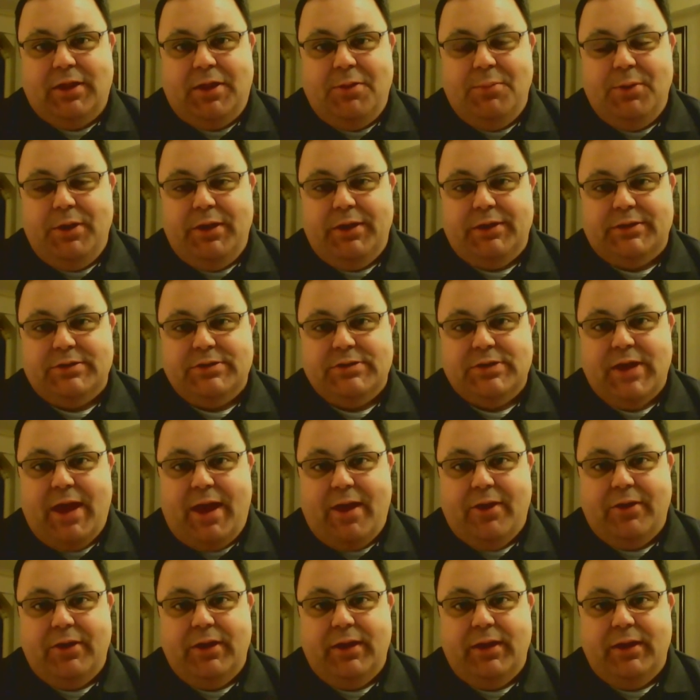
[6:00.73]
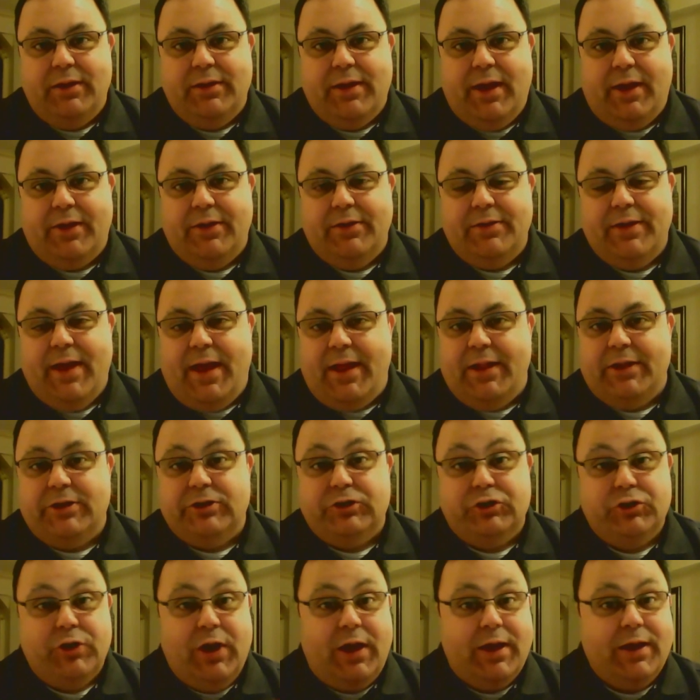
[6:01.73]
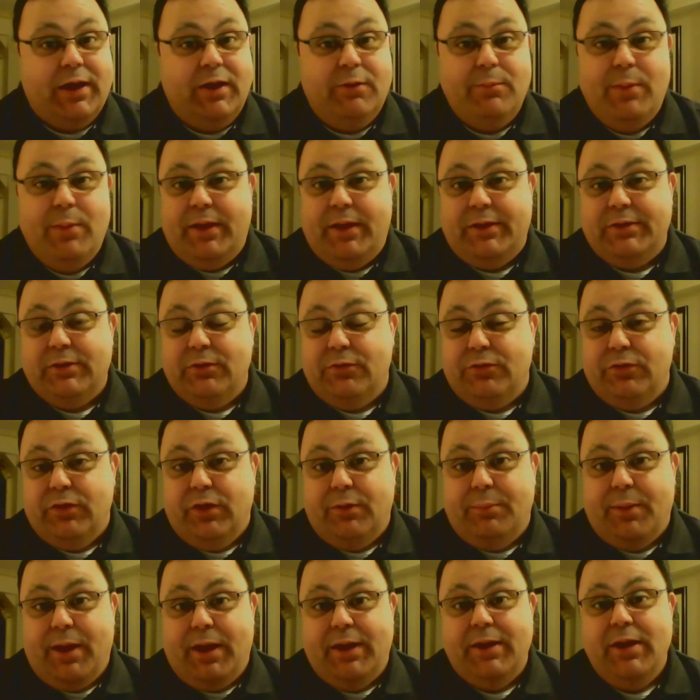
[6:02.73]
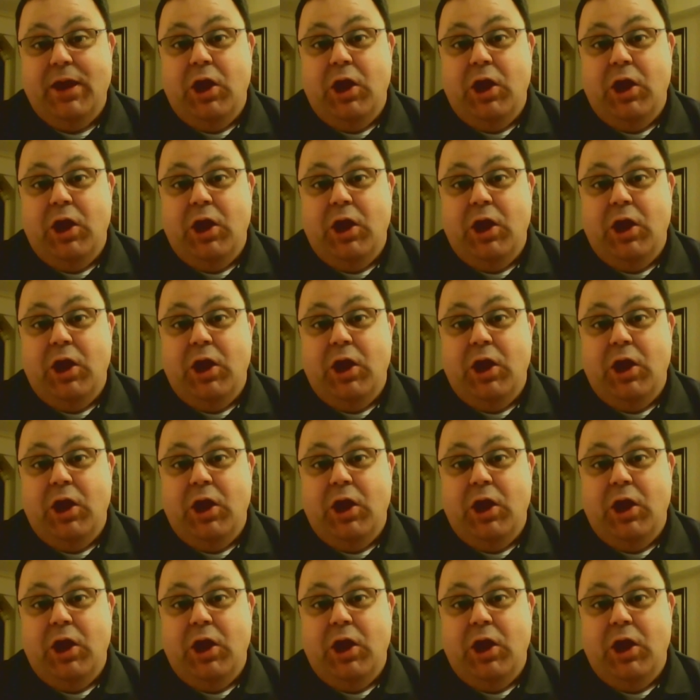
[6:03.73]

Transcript: Committee on Scouting down in Dallas. You're not going to it to Philmont.